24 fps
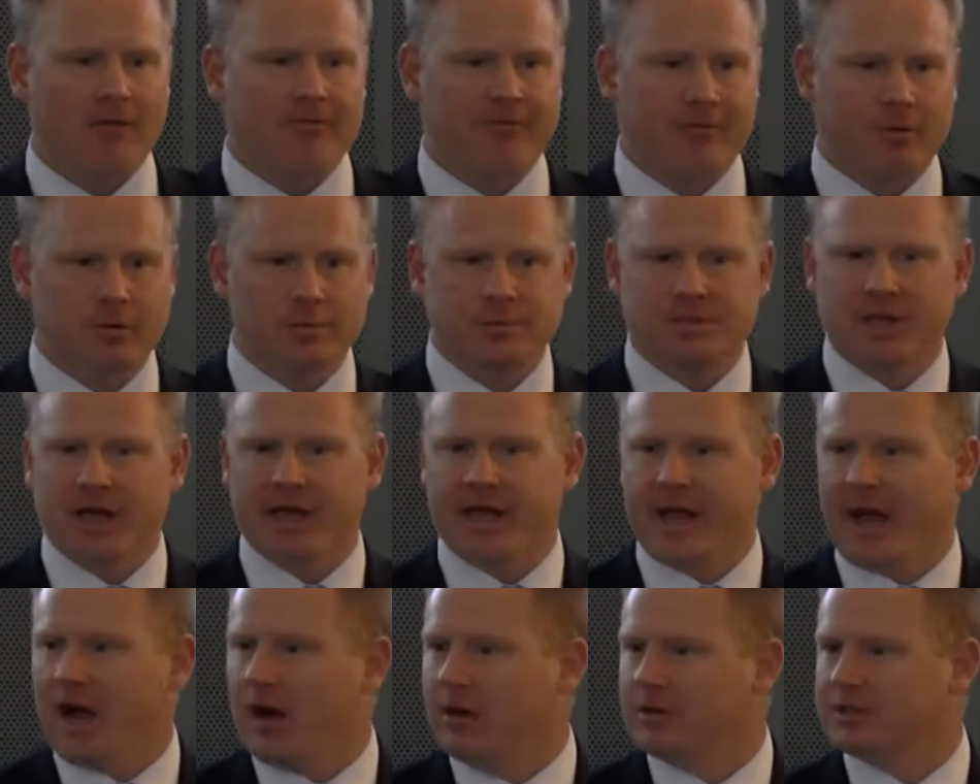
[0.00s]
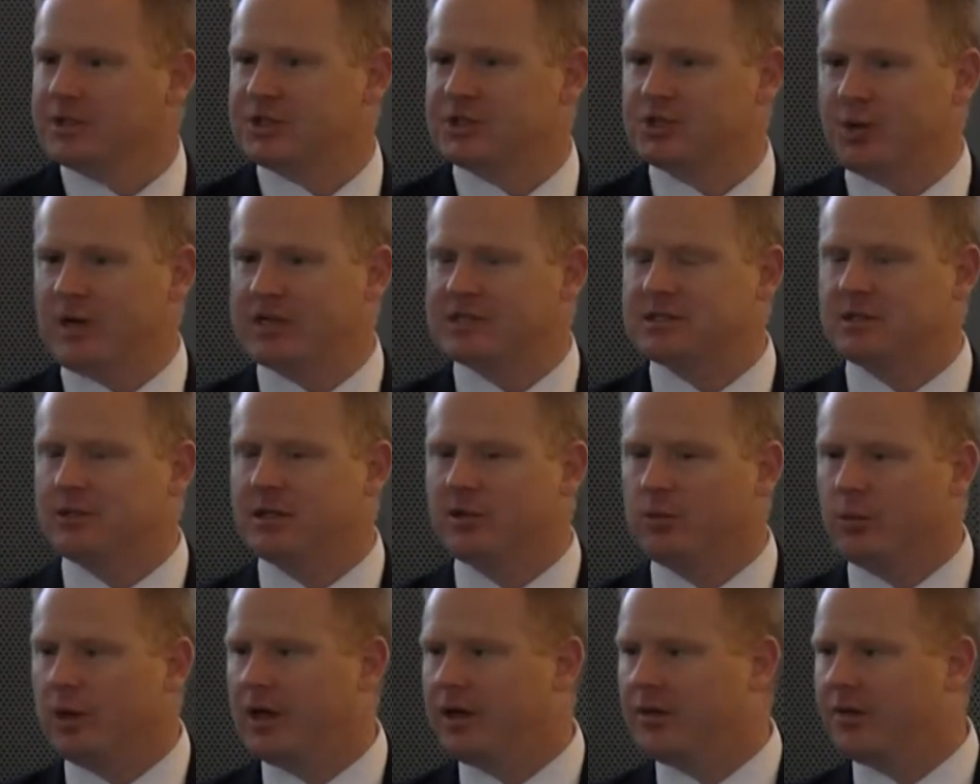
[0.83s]
firms like ours is
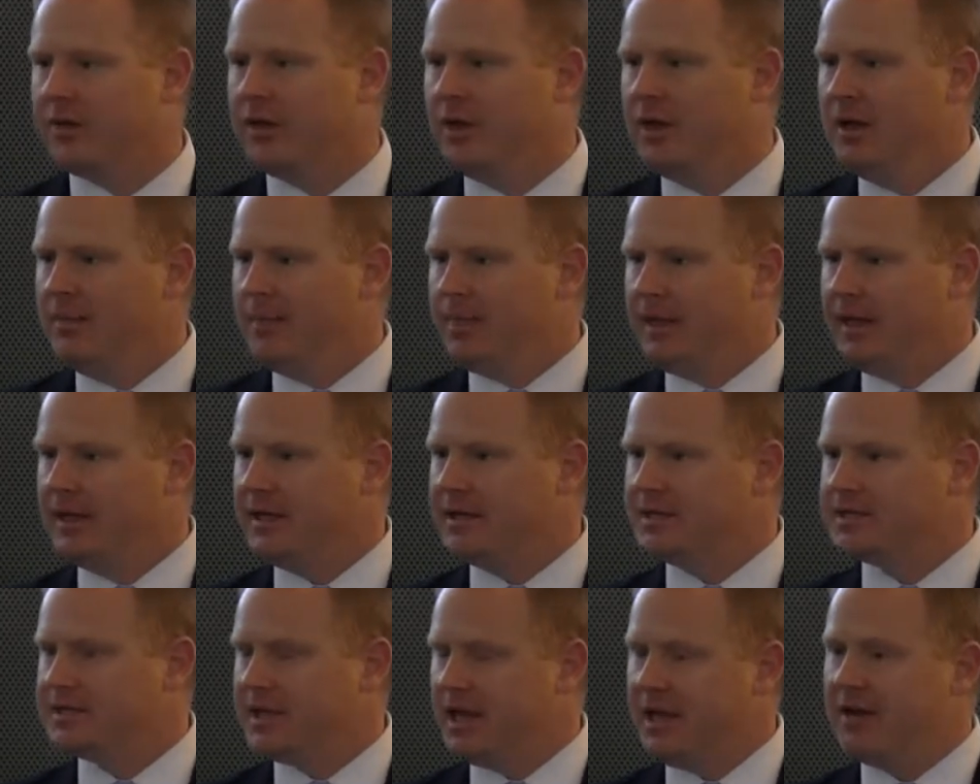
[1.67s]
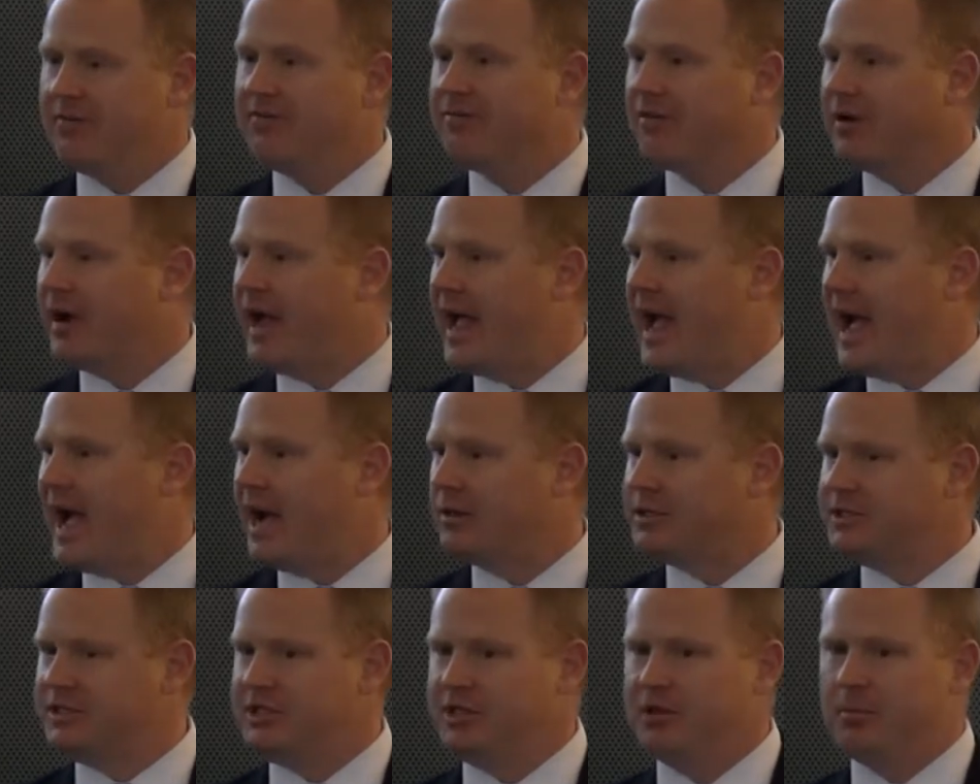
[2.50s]
wrestling with is if or
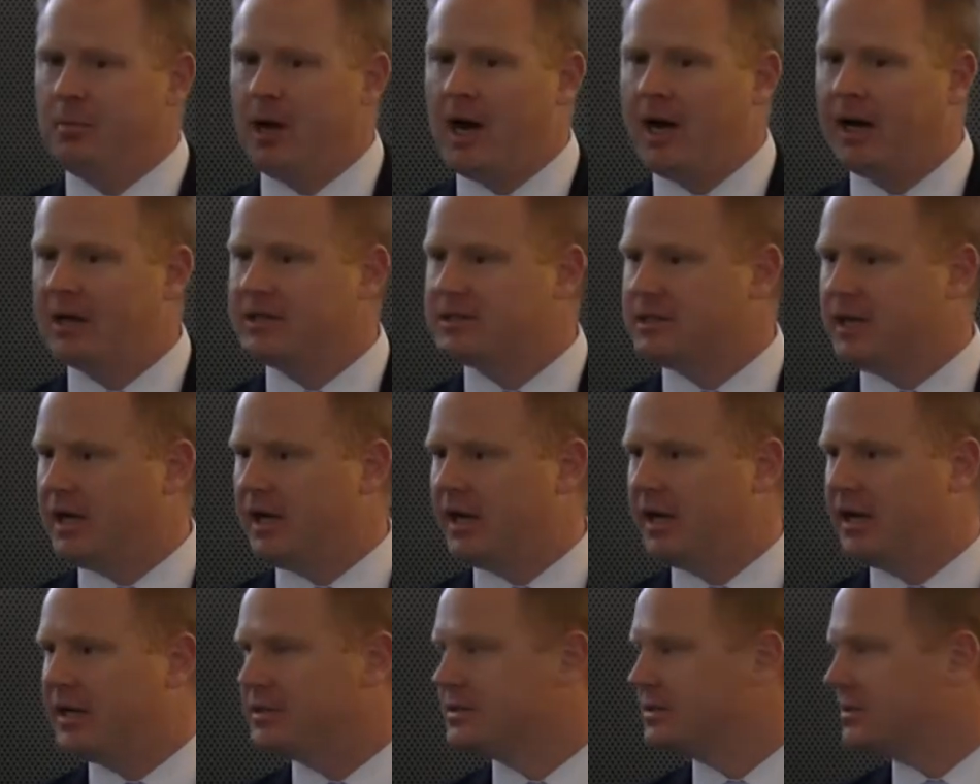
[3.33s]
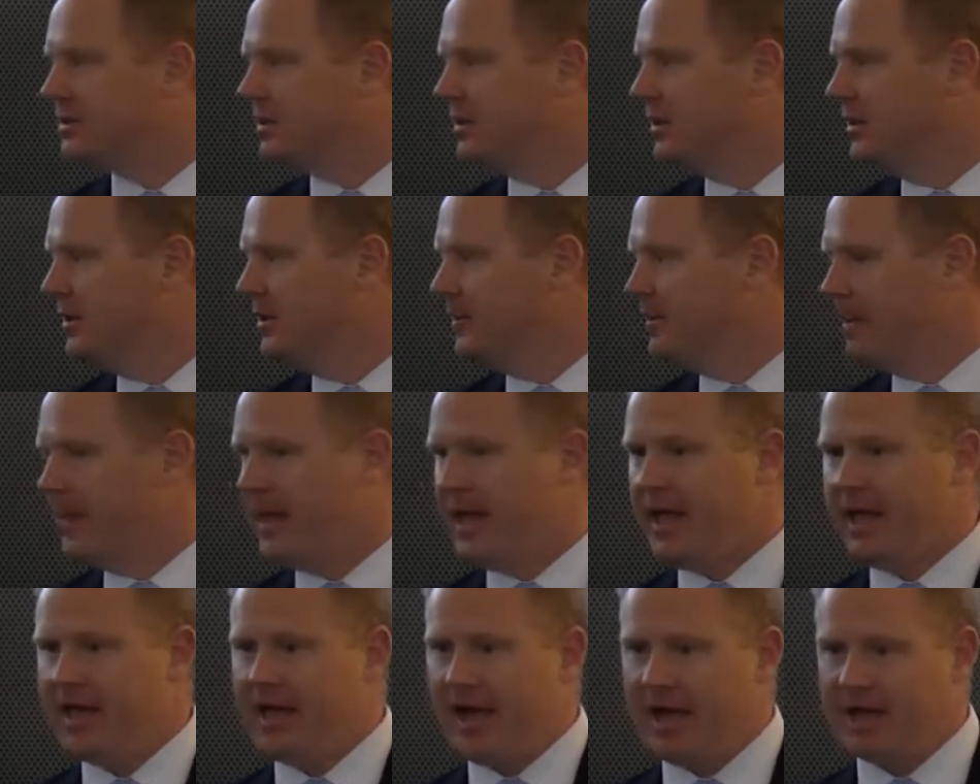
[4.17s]
how do you monetize
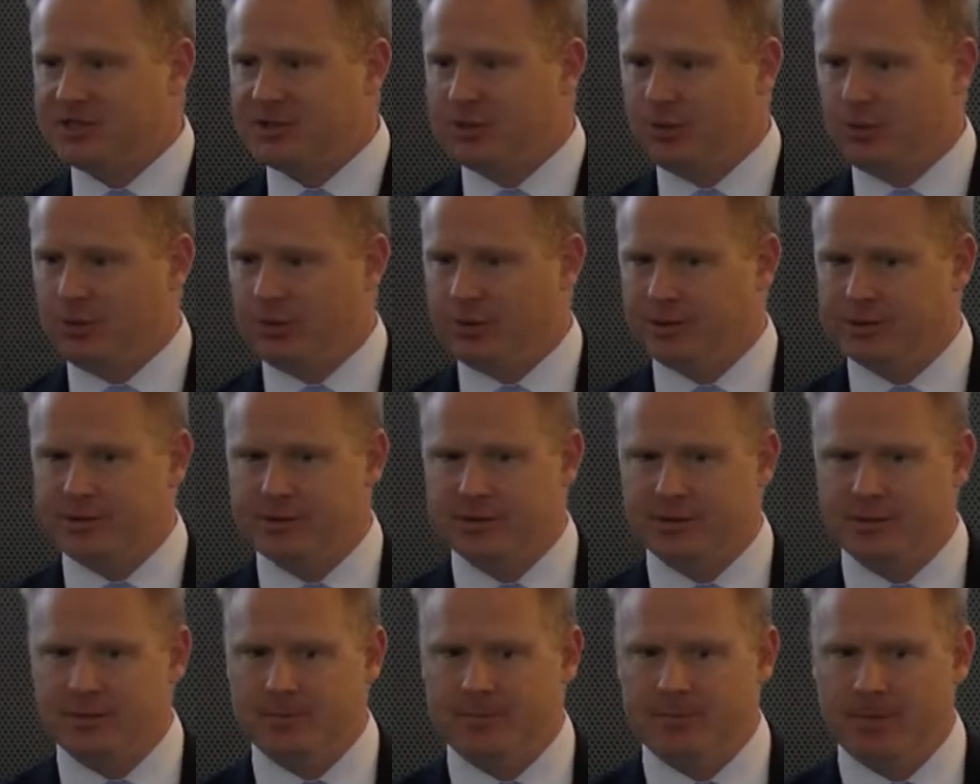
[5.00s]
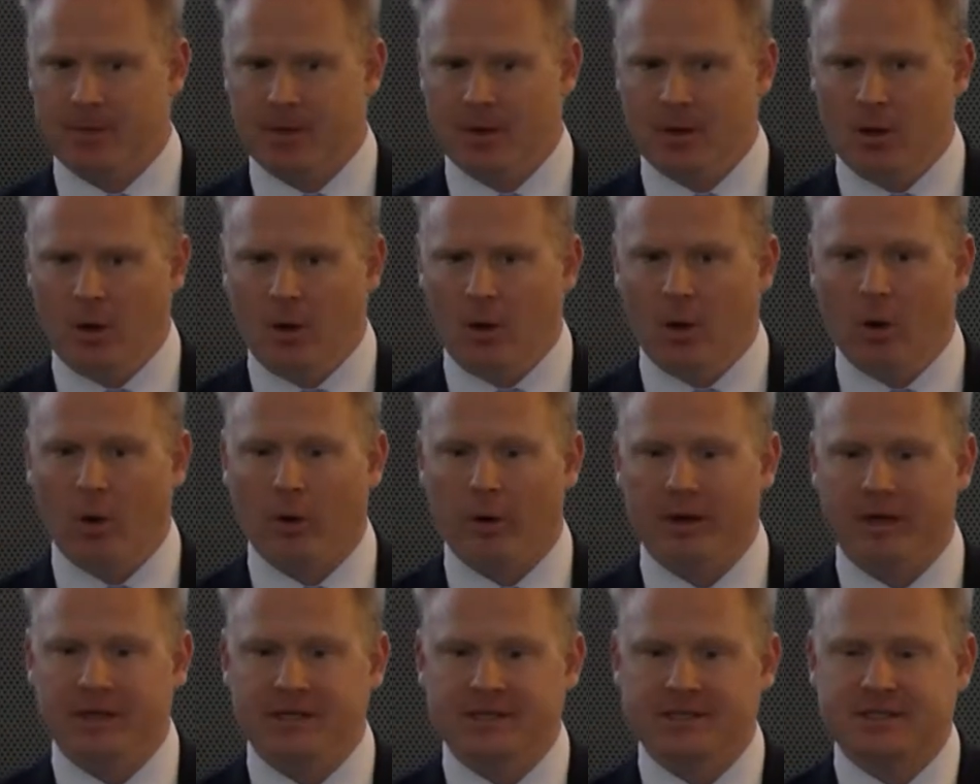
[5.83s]
AI tools?
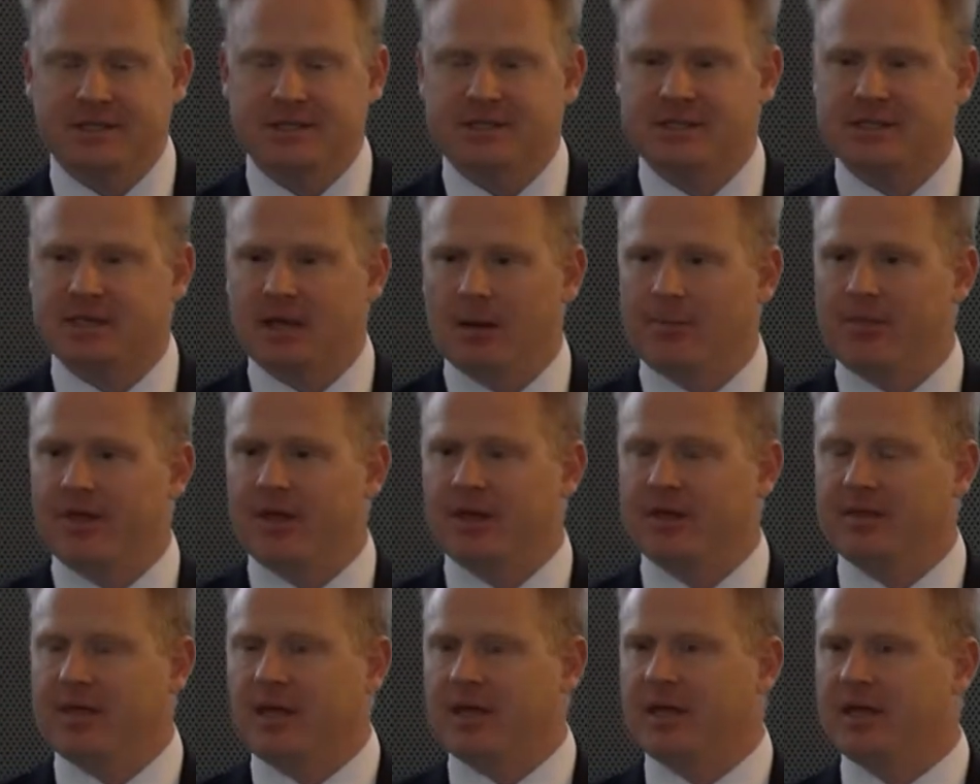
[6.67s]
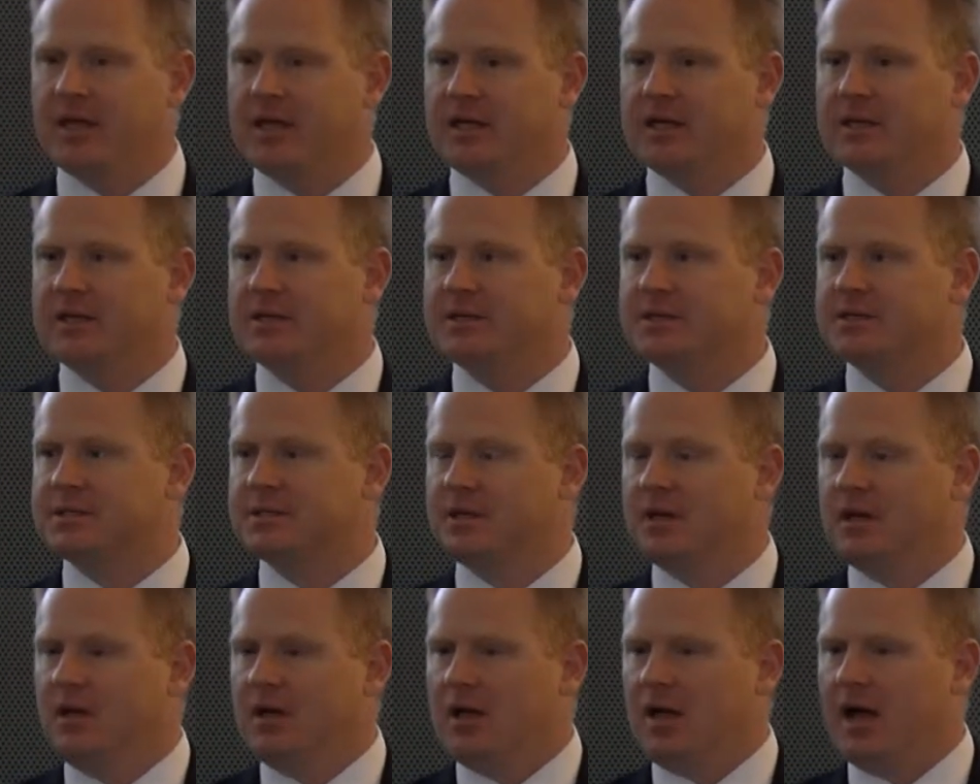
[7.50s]
Or is it something that is